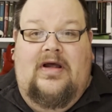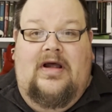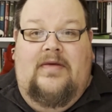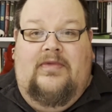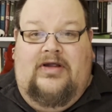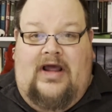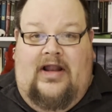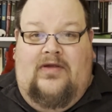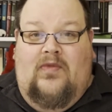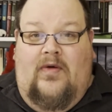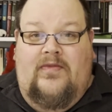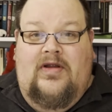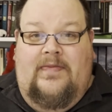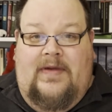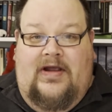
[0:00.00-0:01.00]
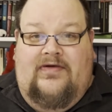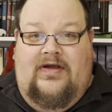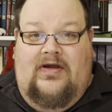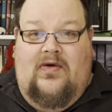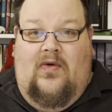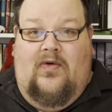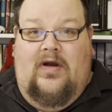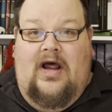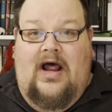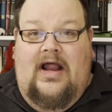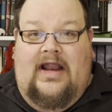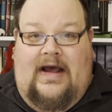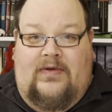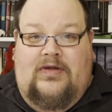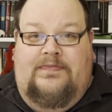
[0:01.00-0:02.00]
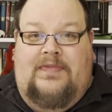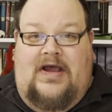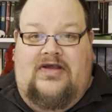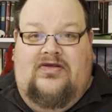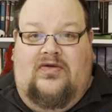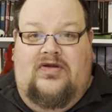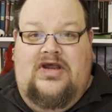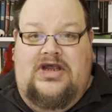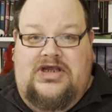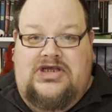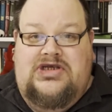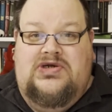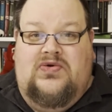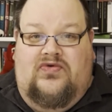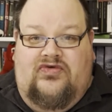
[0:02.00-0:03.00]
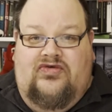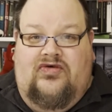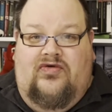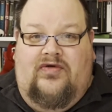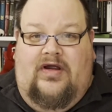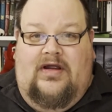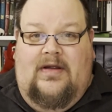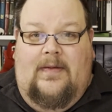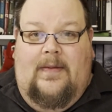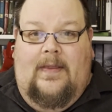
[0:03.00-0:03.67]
But yeah, the one with the big green Gorn, that was based on his short story.